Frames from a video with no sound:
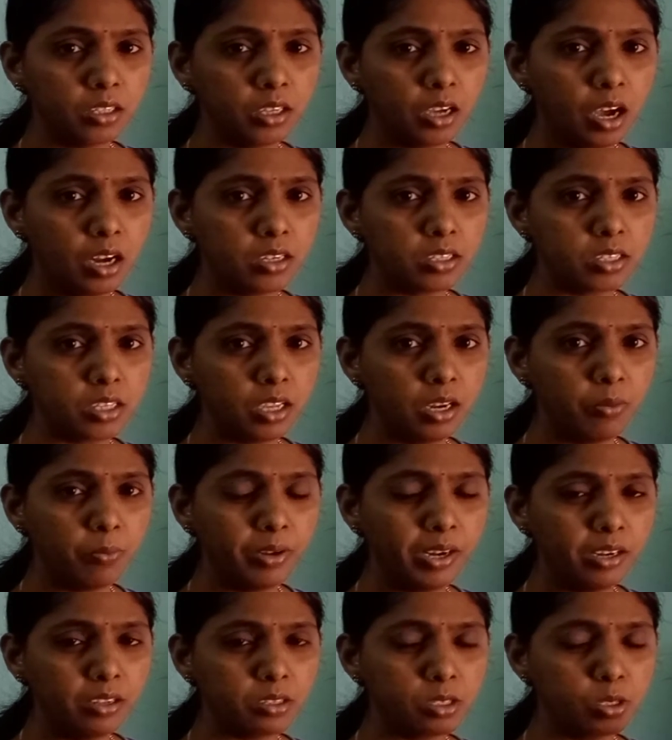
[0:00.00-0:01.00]
guard cell
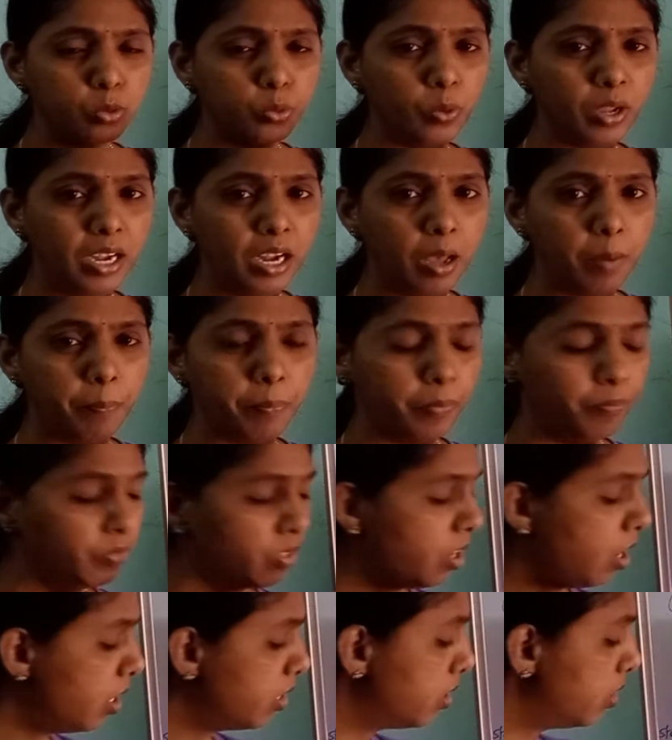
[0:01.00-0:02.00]
will swell up.
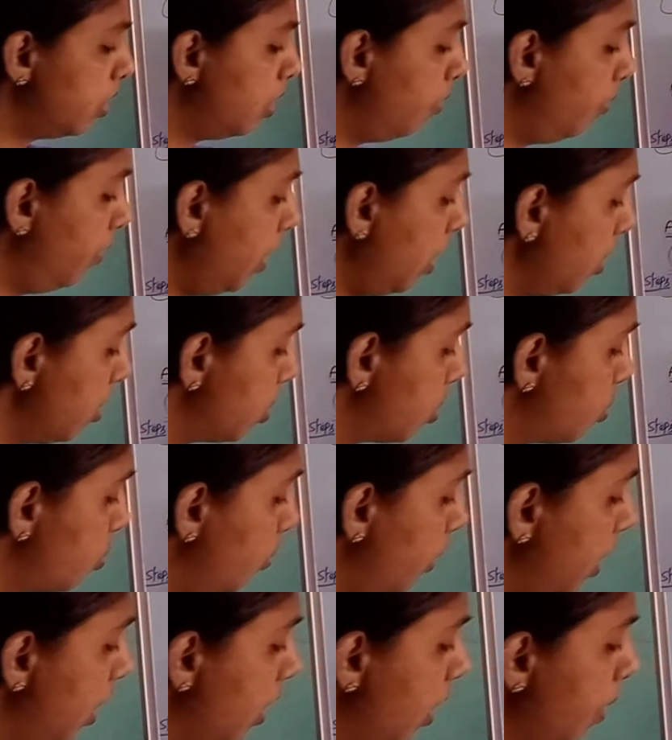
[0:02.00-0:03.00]
Guard cell will
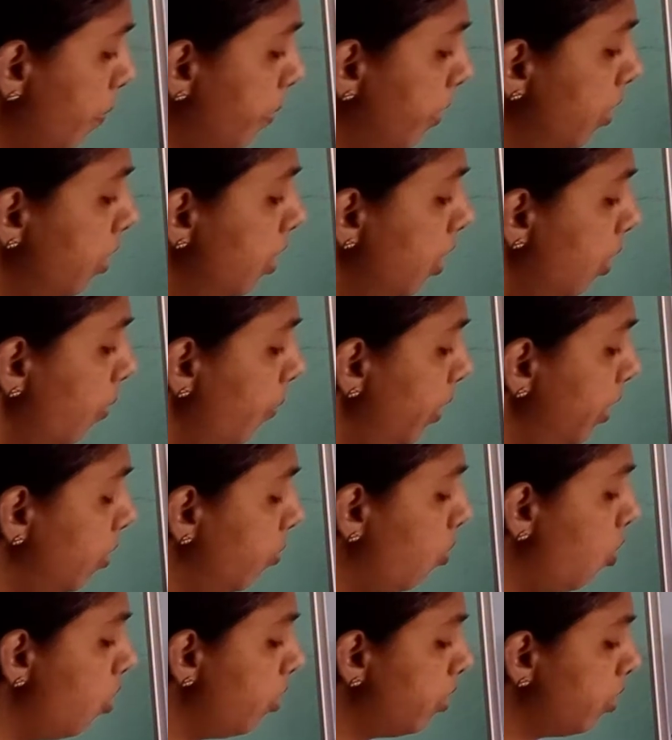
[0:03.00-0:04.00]
swell up when
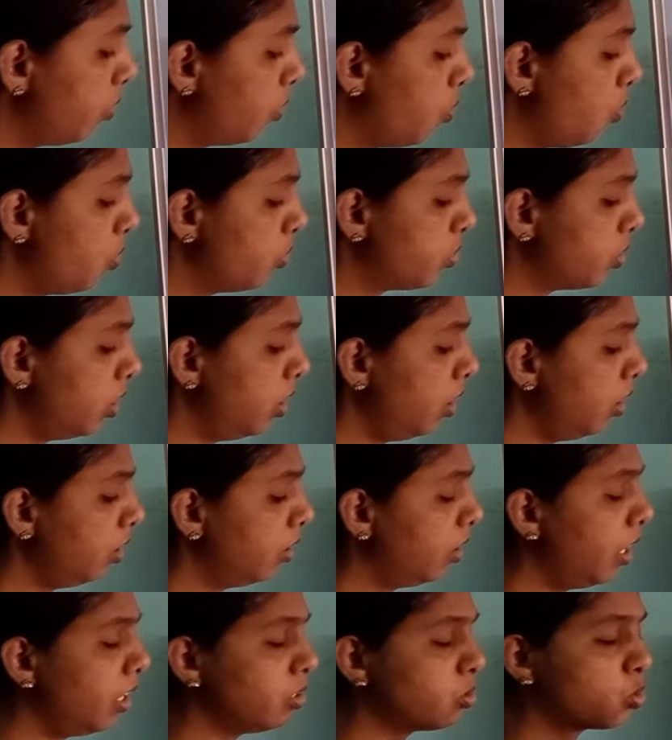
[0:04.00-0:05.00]
water goes in,
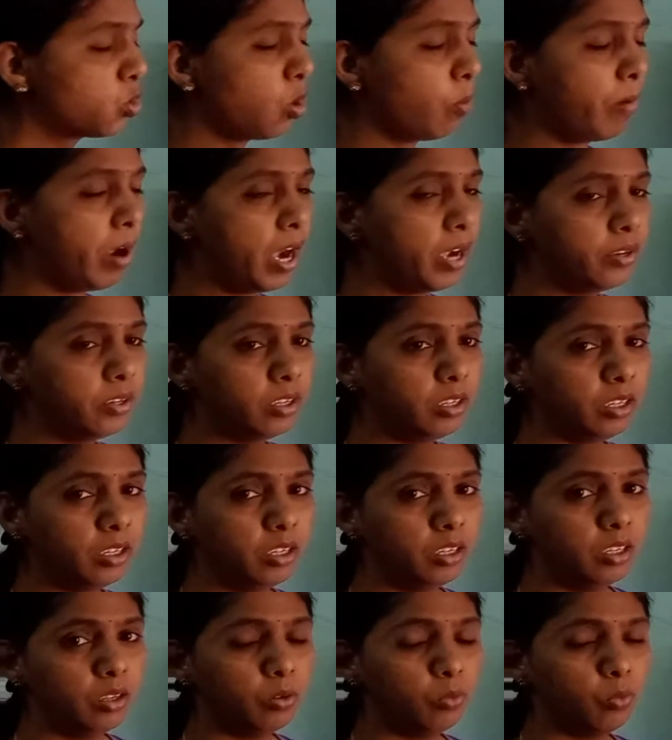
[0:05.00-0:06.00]
then stomata
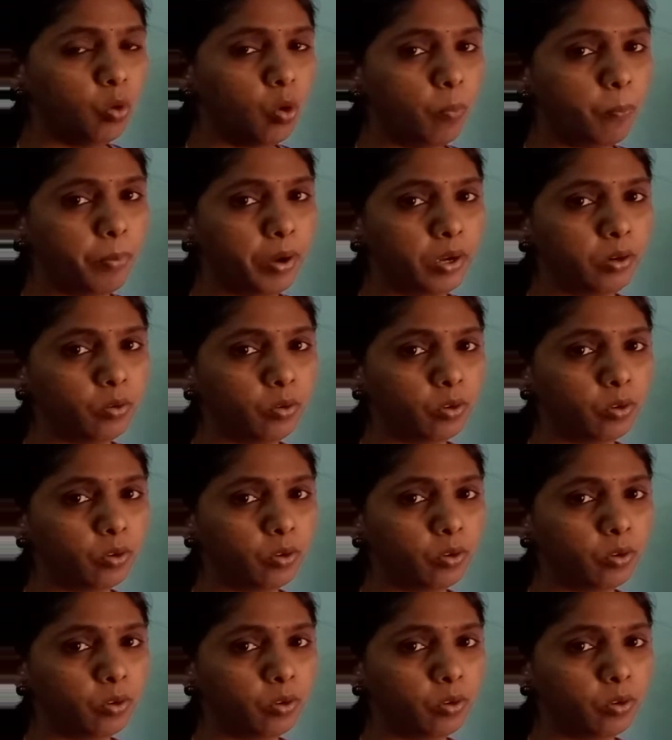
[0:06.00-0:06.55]
open.